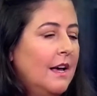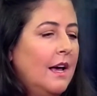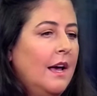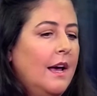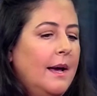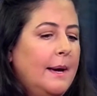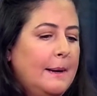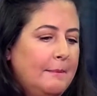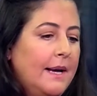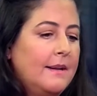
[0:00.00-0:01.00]
Wow.
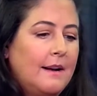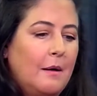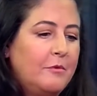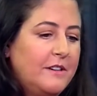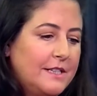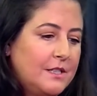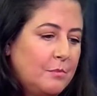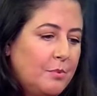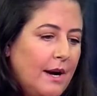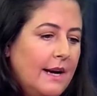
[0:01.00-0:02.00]
Um, wow. Ended up very
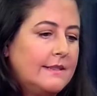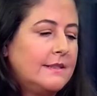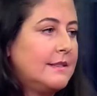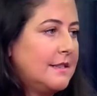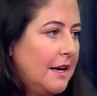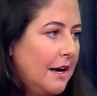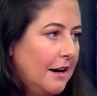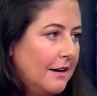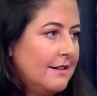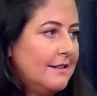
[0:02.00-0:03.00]
surprised and
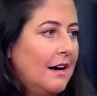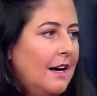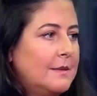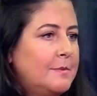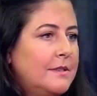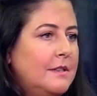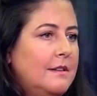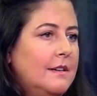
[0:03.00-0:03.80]
scared in the hospital.